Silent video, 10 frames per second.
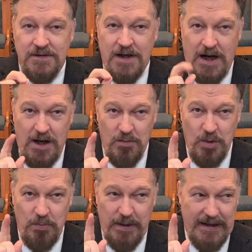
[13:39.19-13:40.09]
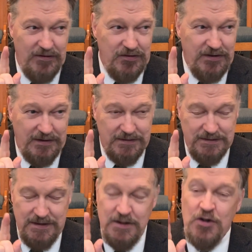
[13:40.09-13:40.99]
A humble pastor
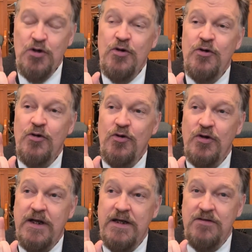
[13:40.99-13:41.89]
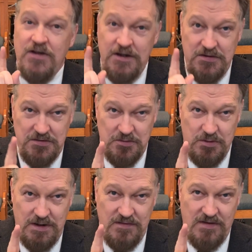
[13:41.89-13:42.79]
who can teach the
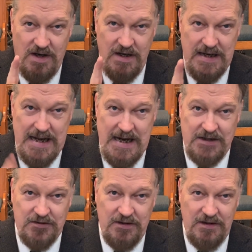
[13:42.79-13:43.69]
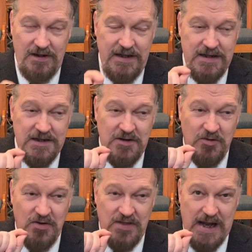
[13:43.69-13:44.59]
Word of God accurately
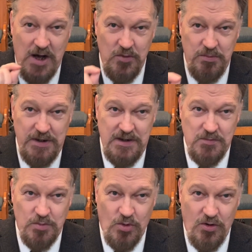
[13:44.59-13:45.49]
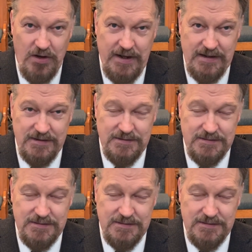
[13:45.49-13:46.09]
without being boring,